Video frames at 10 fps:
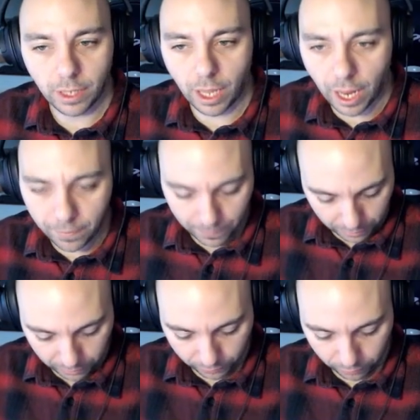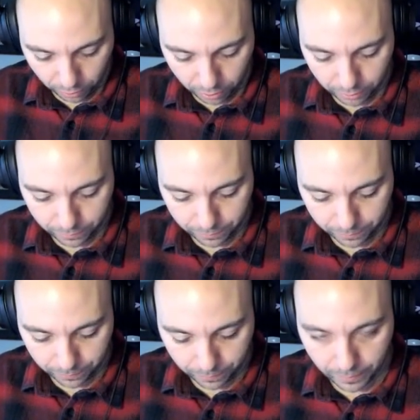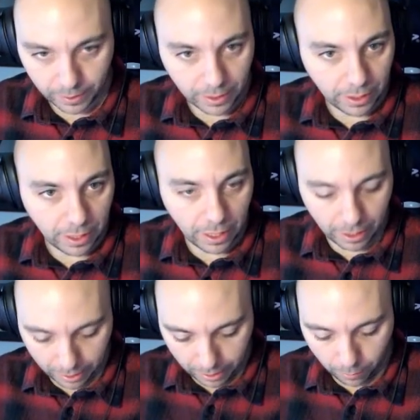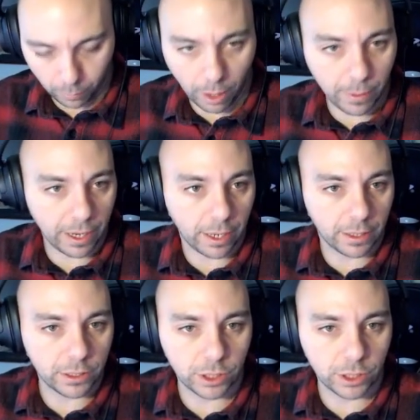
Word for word: I think this is good. Uh, while we're here, let's